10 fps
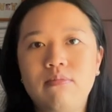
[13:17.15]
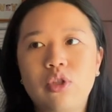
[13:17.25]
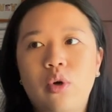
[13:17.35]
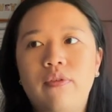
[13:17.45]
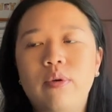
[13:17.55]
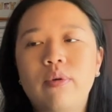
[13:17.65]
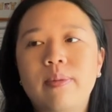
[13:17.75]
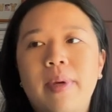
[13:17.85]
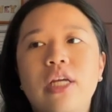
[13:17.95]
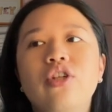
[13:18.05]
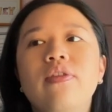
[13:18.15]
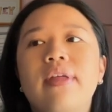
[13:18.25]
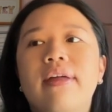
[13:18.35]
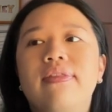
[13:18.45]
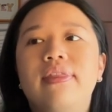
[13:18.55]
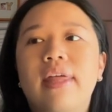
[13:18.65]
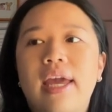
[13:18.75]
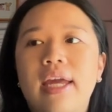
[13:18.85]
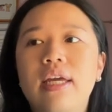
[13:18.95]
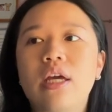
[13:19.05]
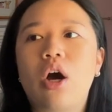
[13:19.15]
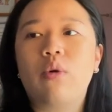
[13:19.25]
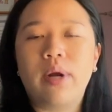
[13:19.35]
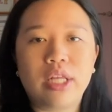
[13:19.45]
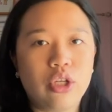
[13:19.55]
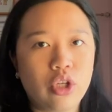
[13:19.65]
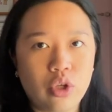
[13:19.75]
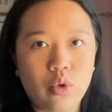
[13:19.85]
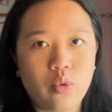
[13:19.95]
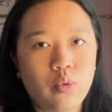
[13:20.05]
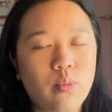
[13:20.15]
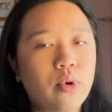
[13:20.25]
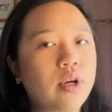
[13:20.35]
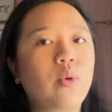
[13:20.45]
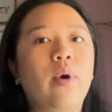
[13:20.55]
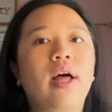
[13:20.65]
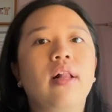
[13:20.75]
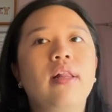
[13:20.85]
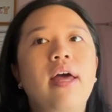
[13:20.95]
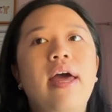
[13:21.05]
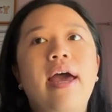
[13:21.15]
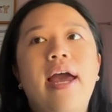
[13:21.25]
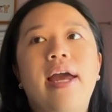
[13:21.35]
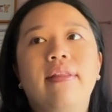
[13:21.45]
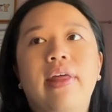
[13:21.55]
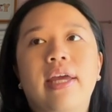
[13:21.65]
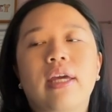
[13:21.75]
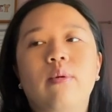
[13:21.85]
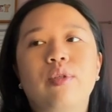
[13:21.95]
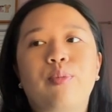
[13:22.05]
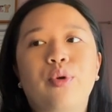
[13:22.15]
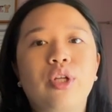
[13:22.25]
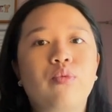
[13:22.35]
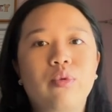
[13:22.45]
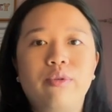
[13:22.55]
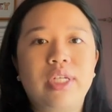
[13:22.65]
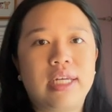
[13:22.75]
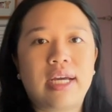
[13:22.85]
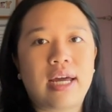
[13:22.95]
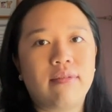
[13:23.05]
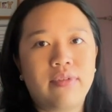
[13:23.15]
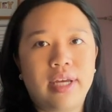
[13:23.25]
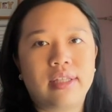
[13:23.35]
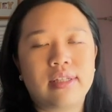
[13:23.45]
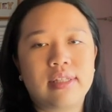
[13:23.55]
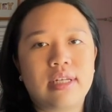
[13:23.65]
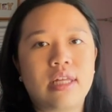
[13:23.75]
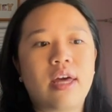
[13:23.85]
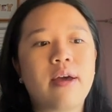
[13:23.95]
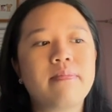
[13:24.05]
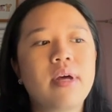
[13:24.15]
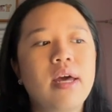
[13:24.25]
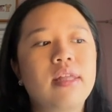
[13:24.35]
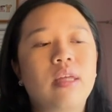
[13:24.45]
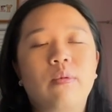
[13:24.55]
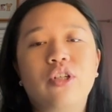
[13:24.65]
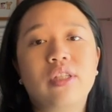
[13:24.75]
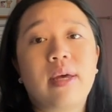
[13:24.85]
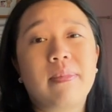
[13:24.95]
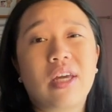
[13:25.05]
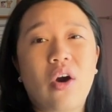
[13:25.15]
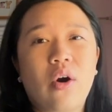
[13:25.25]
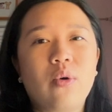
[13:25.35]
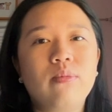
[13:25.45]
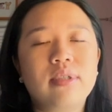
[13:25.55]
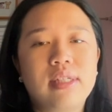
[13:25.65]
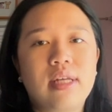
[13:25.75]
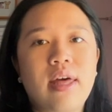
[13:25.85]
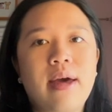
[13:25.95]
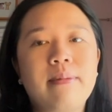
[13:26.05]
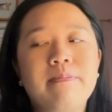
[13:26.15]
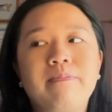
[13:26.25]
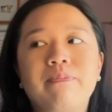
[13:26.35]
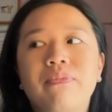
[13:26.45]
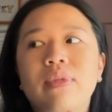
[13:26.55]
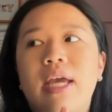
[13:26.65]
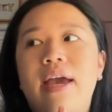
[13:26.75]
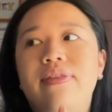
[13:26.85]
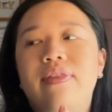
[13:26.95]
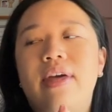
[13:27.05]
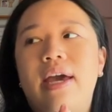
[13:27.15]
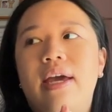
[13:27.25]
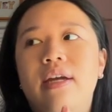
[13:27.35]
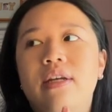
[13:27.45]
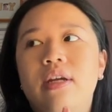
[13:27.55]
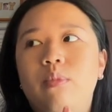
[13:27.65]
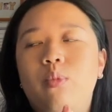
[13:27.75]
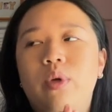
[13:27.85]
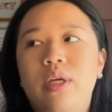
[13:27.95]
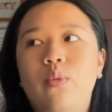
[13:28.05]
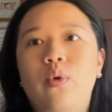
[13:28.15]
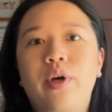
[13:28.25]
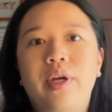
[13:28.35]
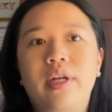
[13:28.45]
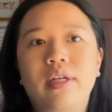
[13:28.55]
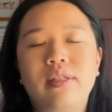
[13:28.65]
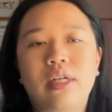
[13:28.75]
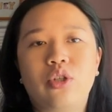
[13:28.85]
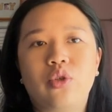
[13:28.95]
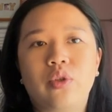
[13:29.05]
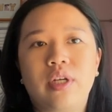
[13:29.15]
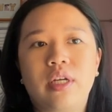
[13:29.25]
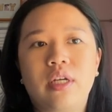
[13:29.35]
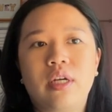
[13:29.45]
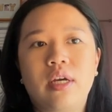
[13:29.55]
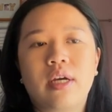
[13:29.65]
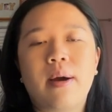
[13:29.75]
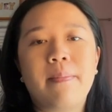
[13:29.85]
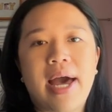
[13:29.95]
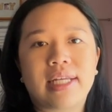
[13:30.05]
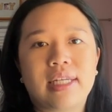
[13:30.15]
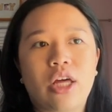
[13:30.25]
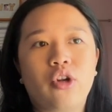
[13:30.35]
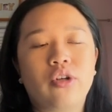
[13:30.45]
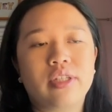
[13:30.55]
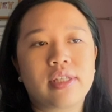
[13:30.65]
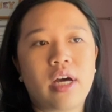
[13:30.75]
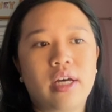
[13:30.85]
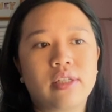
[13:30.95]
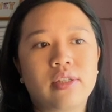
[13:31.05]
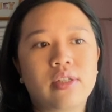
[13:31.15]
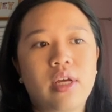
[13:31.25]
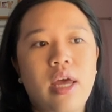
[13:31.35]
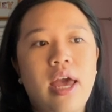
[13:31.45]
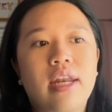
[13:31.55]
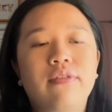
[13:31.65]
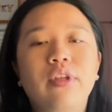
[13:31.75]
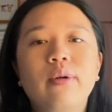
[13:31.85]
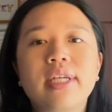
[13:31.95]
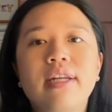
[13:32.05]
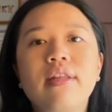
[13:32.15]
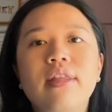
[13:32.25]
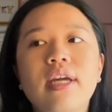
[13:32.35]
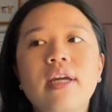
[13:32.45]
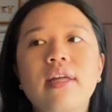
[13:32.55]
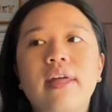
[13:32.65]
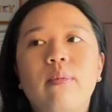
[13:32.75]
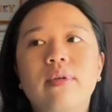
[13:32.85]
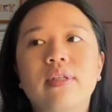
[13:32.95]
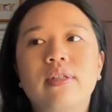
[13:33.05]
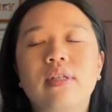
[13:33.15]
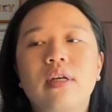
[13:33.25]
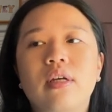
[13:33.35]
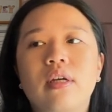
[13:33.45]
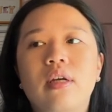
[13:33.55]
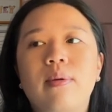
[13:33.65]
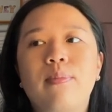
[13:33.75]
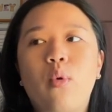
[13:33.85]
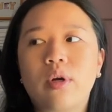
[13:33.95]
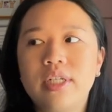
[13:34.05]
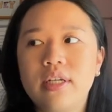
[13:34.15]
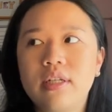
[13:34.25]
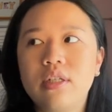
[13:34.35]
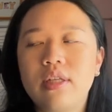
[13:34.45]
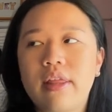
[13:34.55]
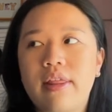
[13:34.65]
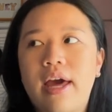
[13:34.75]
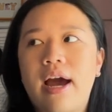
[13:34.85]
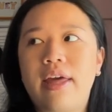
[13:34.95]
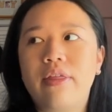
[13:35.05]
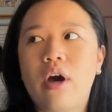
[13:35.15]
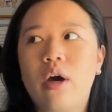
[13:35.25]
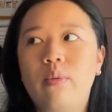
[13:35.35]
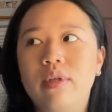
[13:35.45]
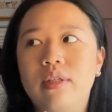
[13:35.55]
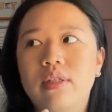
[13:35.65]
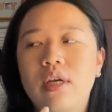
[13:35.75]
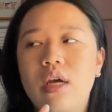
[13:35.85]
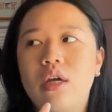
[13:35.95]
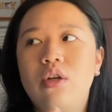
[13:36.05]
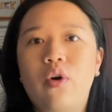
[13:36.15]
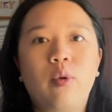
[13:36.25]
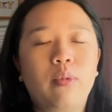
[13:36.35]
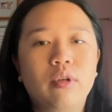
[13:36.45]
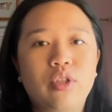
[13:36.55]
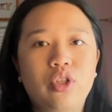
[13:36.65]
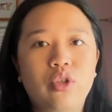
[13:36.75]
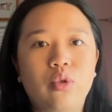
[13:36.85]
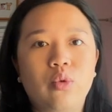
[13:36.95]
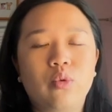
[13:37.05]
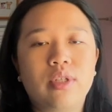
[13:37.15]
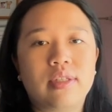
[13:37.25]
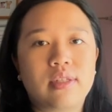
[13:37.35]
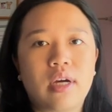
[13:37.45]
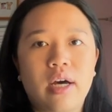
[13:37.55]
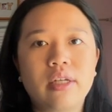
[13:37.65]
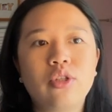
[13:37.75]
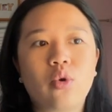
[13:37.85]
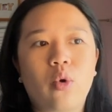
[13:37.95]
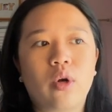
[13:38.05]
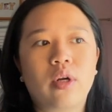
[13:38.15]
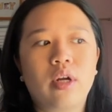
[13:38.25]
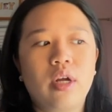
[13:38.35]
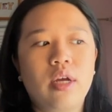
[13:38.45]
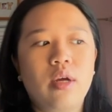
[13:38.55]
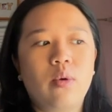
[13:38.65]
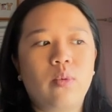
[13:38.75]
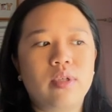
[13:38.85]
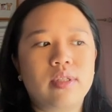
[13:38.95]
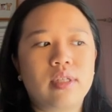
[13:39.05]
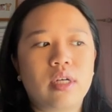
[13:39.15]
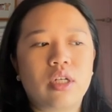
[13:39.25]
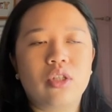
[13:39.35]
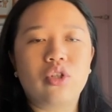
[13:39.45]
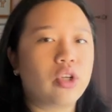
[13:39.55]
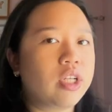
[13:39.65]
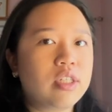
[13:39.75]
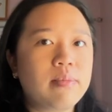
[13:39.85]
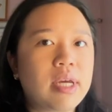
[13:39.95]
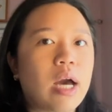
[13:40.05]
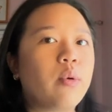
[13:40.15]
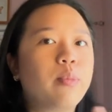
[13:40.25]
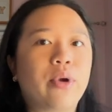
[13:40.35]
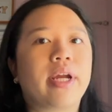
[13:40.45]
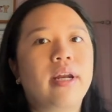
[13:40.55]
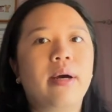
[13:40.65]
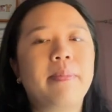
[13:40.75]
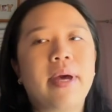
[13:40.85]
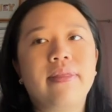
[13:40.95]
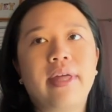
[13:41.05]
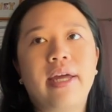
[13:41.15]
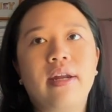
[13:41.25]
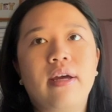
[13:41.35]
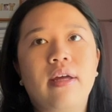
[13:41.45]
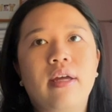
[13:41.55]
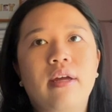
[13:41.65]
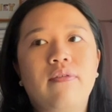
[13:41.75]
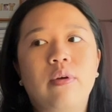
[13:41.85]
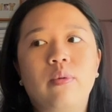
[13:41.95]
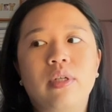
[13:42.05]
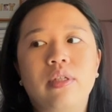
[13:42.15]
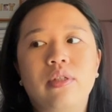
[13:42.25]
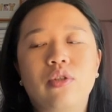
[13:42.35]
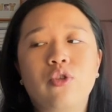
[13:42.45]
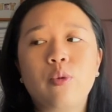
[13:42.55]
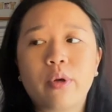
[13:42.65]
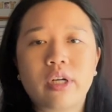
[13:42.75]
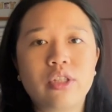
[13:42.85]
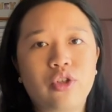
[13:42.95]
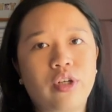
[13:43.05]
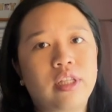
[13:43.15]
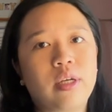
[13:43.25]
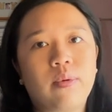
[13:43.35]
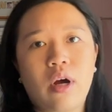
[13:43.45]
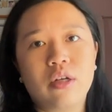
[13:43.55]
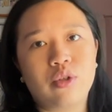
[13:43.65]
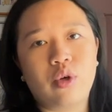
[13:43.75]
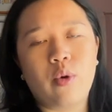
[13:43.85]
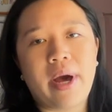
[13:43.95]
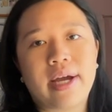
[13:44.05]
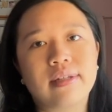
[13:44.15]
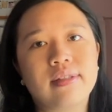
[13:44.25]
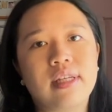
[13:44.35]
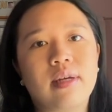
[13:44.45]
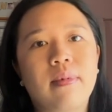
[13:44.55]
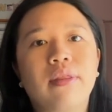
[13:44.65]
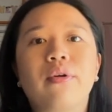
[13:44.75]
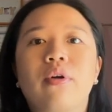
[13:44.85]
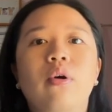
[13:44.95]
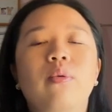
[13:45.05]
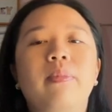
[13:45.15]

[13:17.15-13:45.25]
So if it was a patient that they already knew pretty well, and like it was a pretty routine kind of thing to see them, they would just let me go see them. And then we would essentially come back together to discuss. And if there was anything that was important that I thought was notable to discuss or was concerning to me, I would bring it up. And then if it was super concerning, they would also go back and see them on their own.